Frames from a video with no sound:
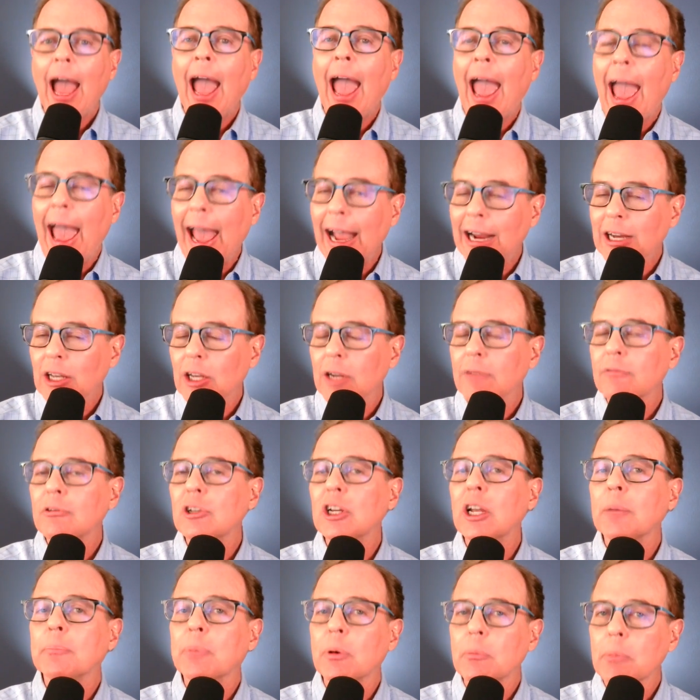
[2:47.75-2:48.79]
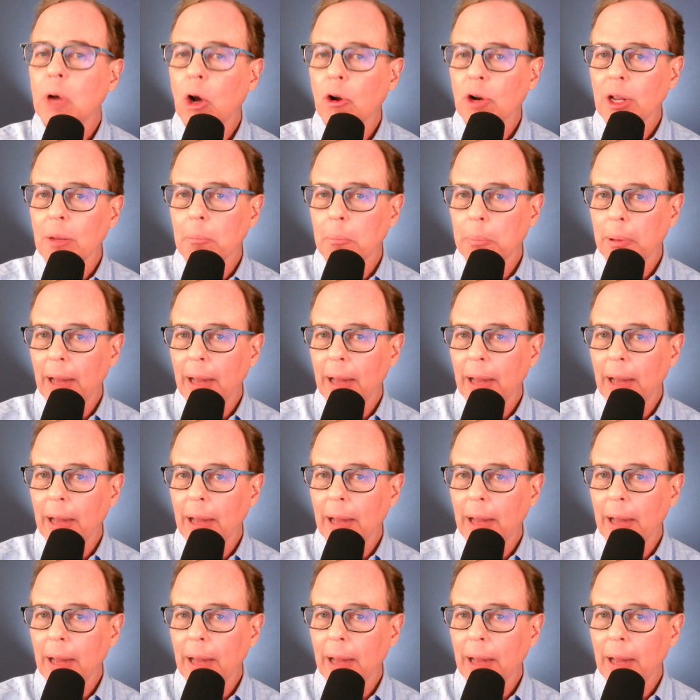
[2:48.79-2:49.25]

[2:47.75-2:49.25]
Actively promoting